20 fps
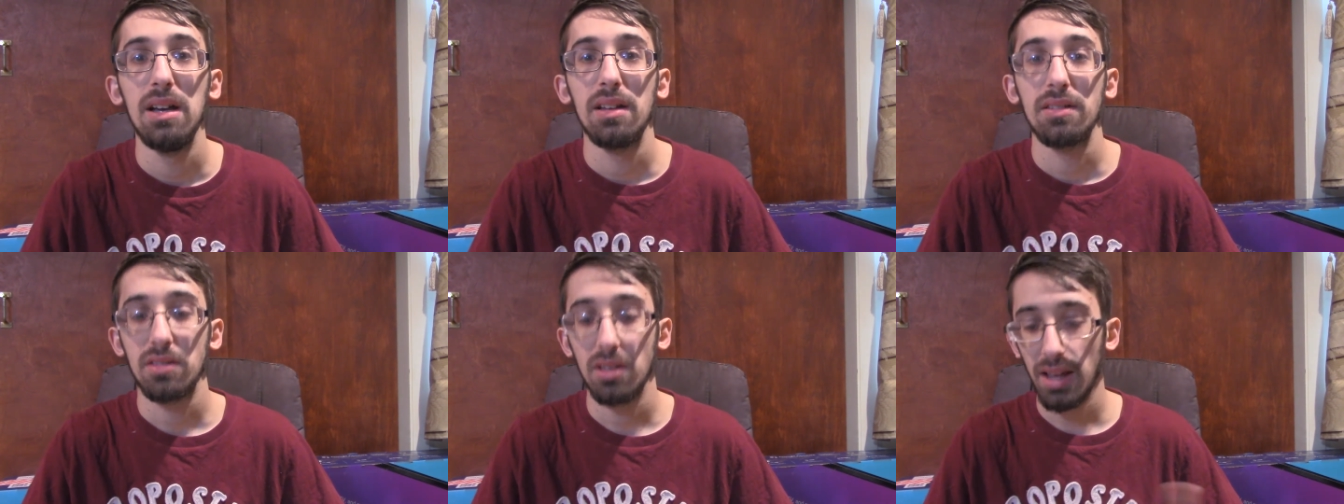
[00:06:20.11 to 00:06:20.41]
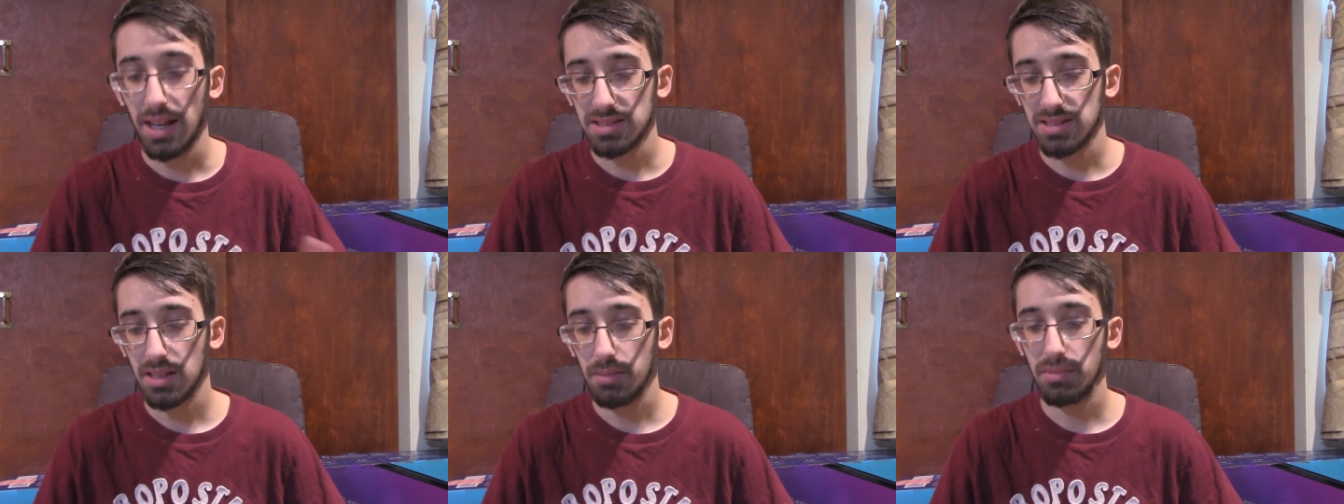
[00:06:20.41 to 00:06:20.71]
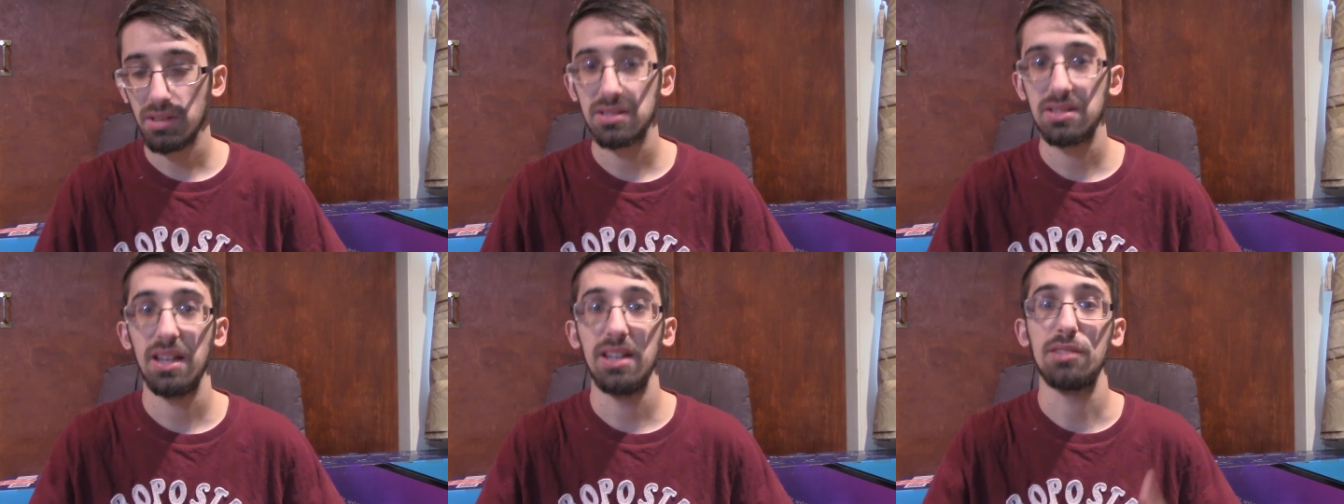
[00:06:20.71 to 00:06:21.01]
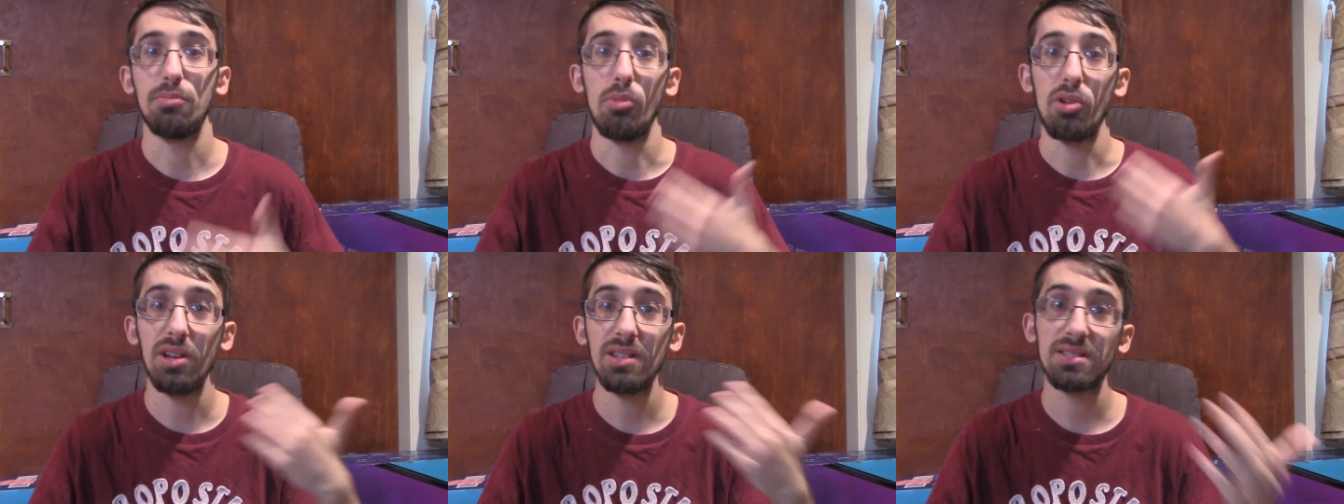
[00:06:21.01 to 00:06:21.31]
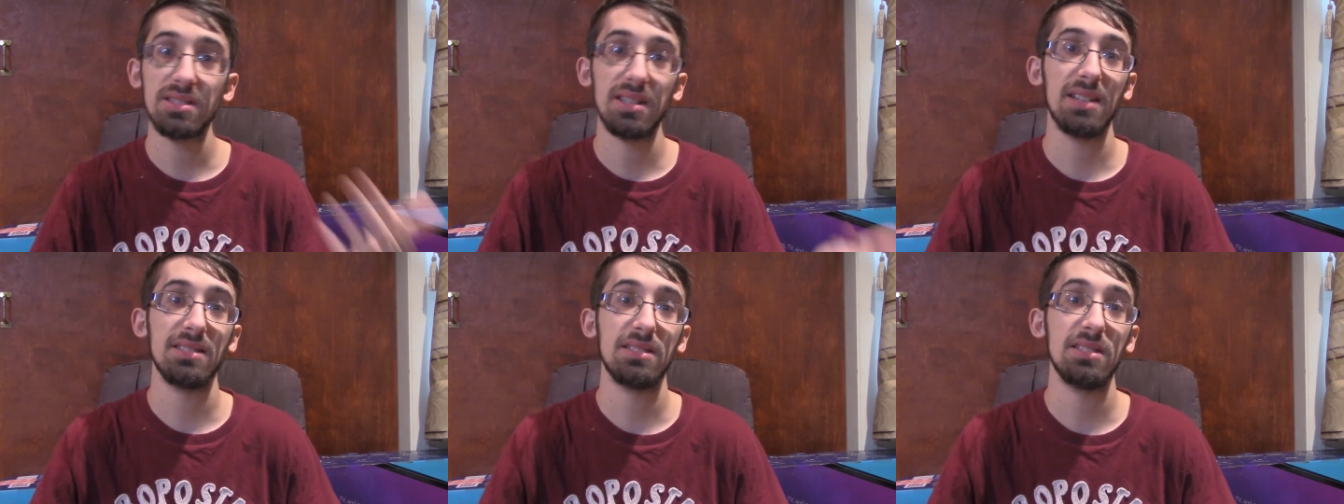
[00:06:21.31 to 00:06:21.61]
The last thing I'm going to say is
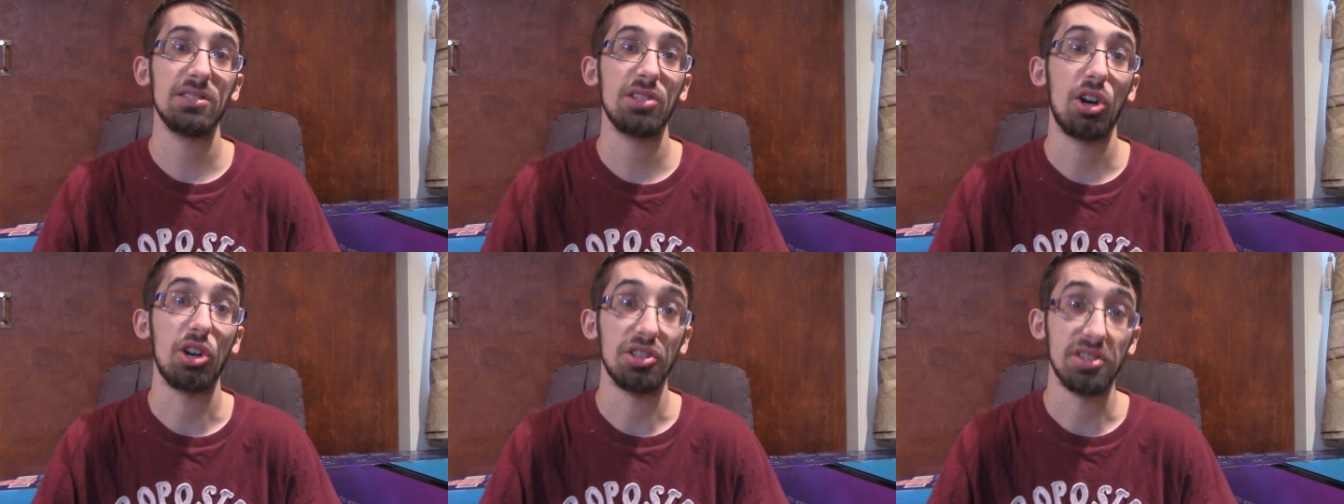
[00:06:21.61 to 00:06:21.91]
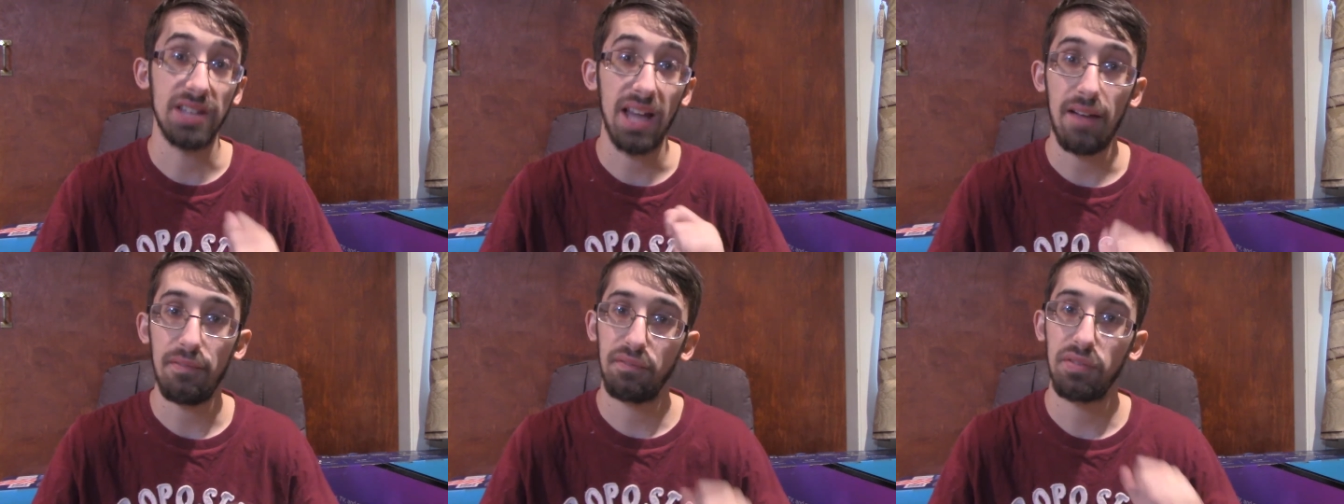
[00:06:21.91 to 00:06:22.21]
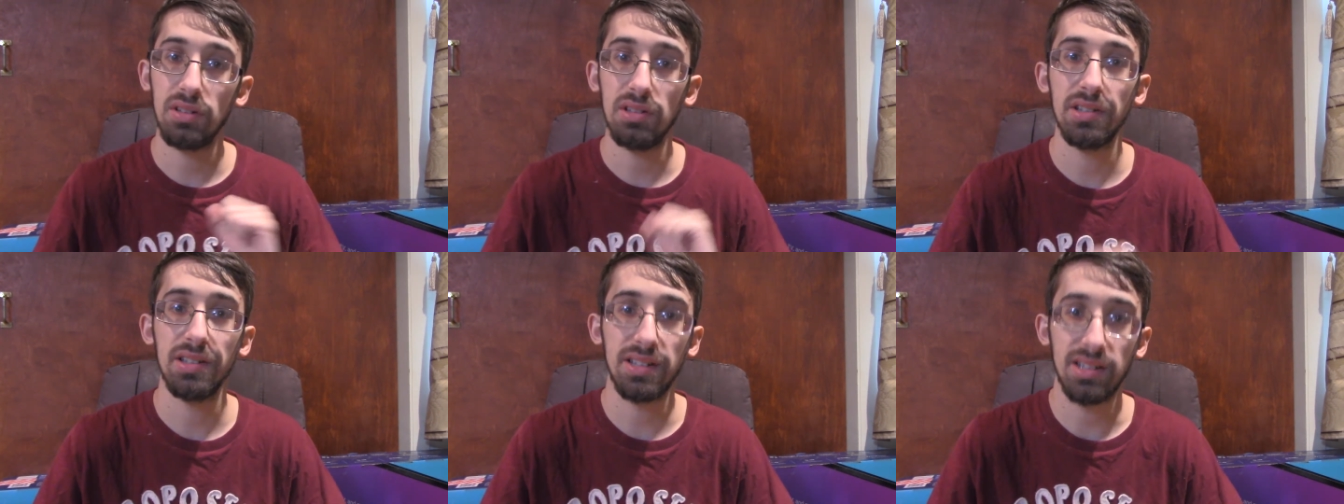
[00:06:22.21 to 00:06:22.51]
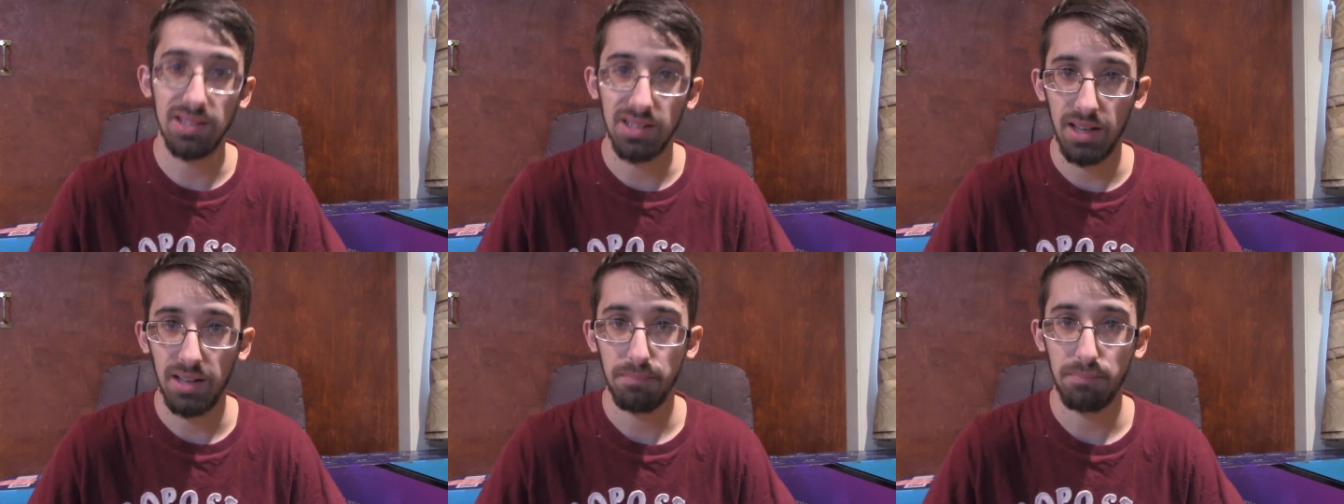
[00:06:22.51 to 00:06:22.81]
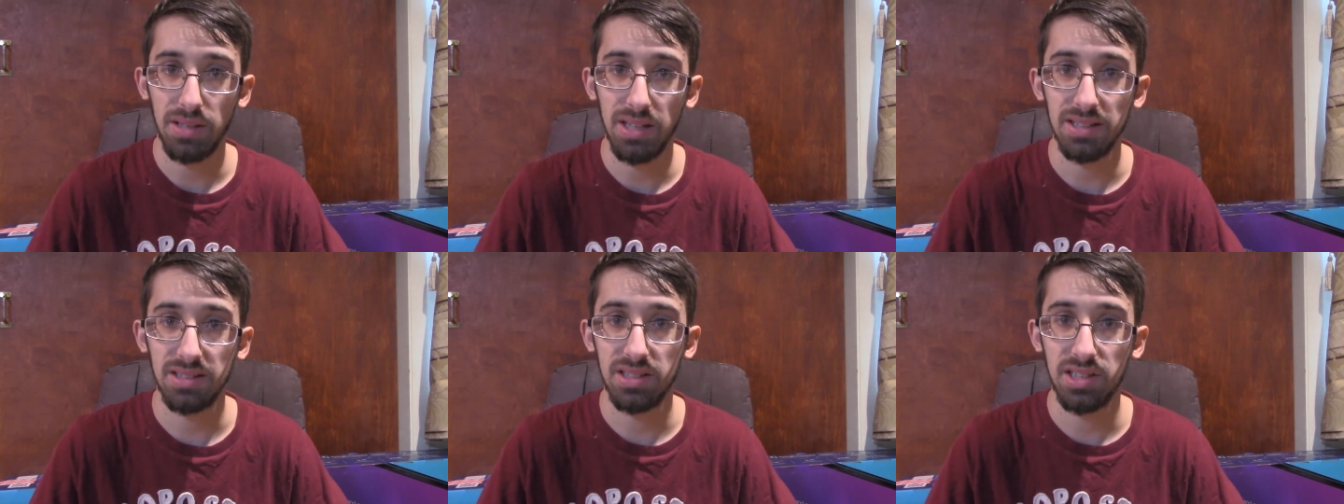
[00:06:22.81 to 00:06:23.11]
Marincesses are definitely going to
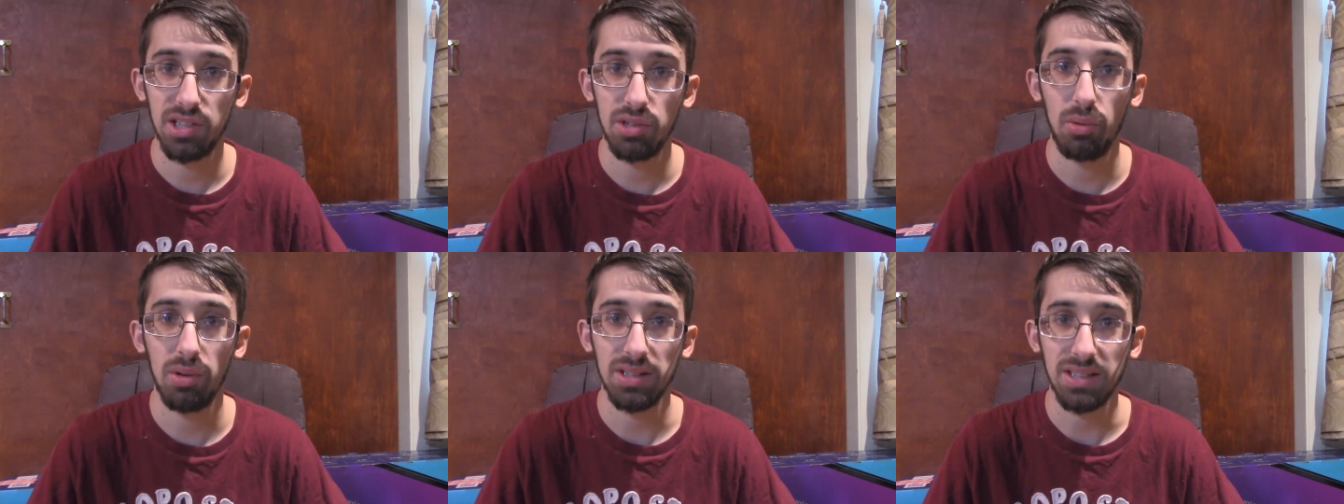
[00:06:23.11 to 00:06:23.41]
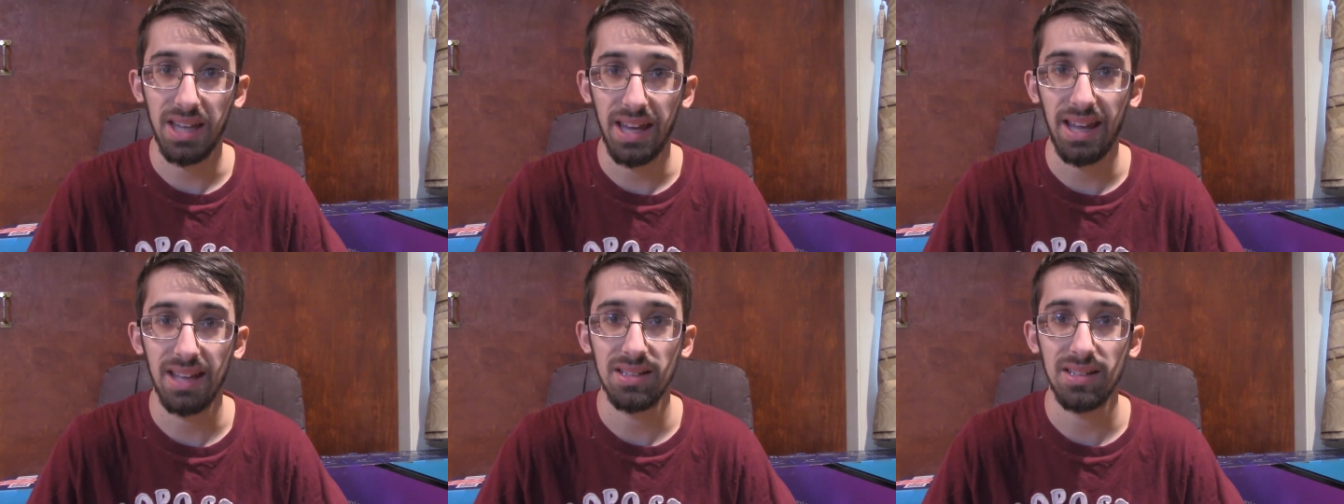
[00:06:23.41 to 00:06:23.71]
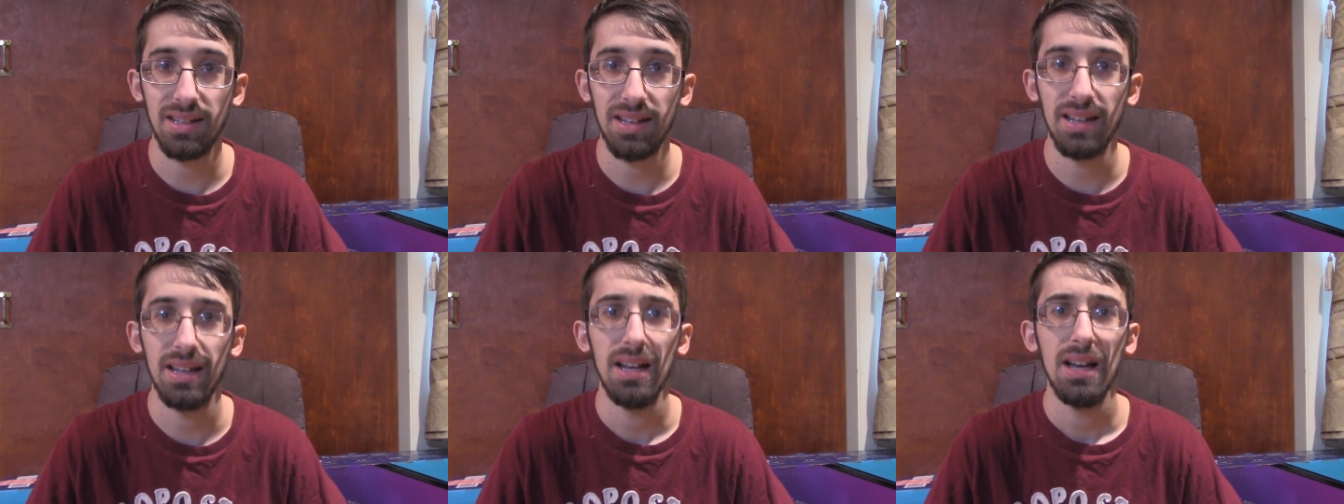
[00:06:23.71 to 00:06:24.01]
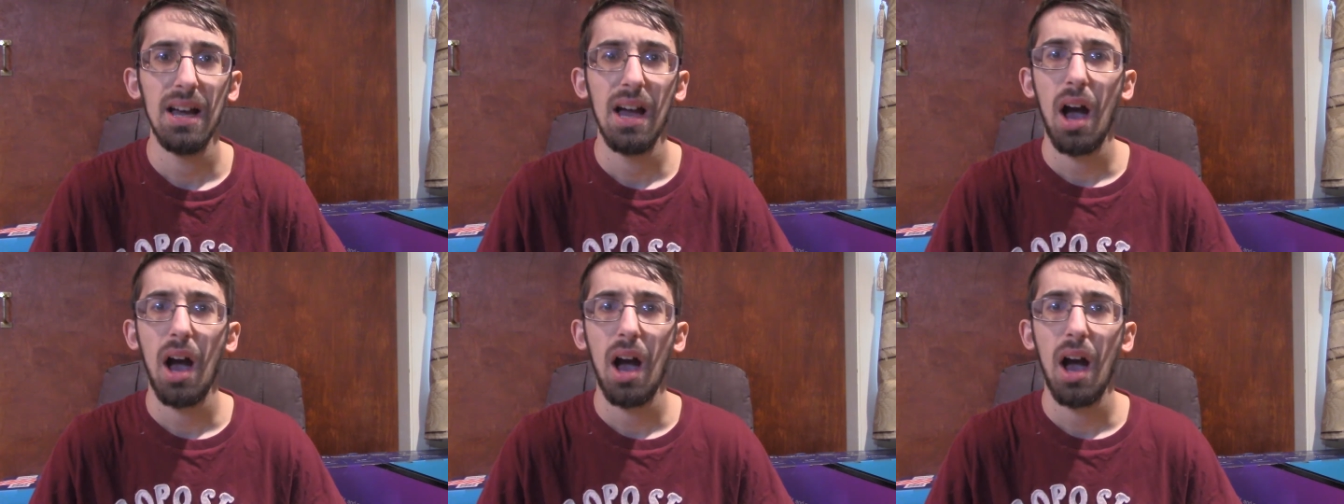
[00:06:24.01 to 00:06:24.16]
be a Tier 1 candidate.